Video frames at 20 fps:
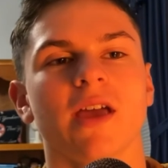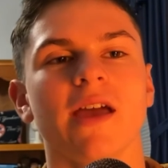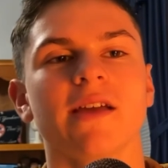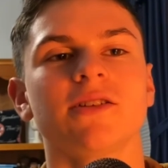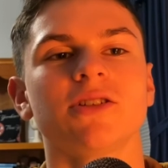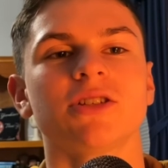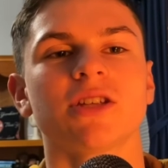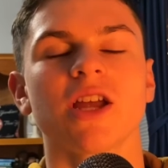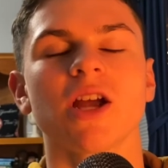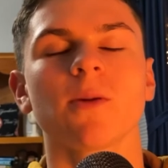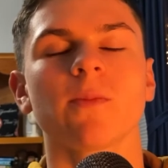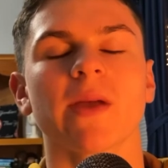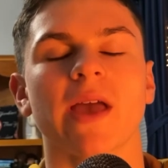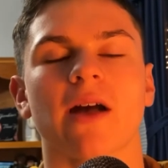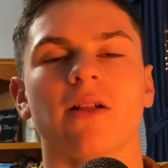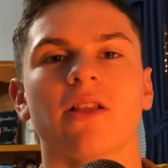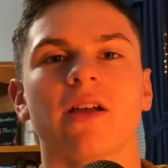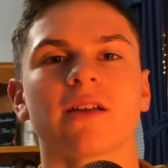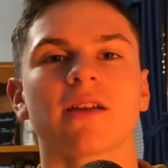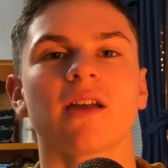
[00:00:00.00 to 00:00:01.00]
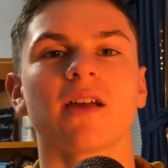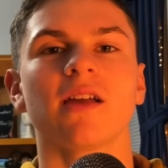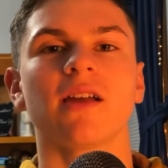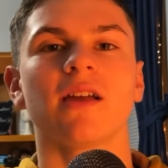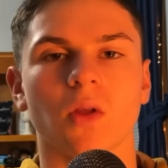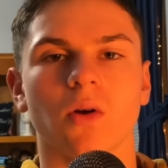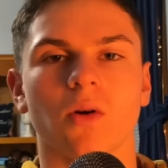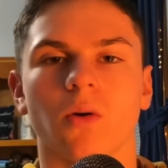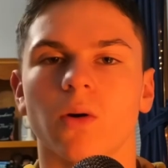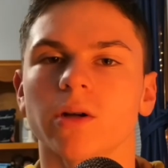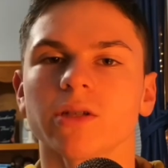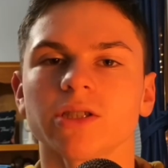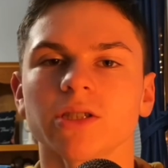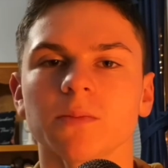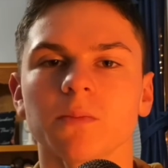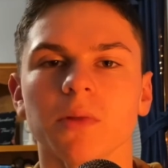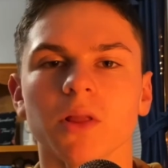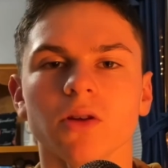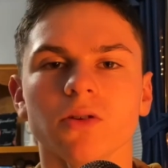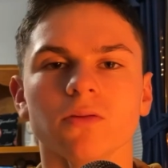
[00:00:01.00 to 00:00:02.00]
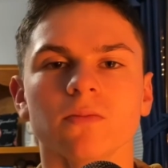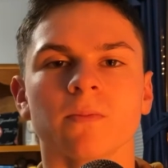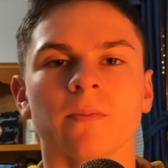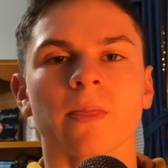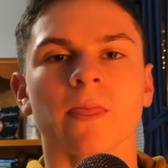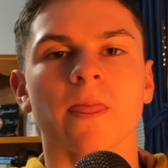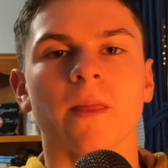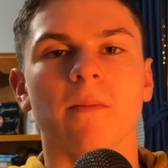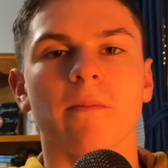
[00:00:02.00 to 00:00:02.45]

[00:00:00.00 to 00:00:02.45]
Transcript: Okay, just hear me out. Like, orange and blue,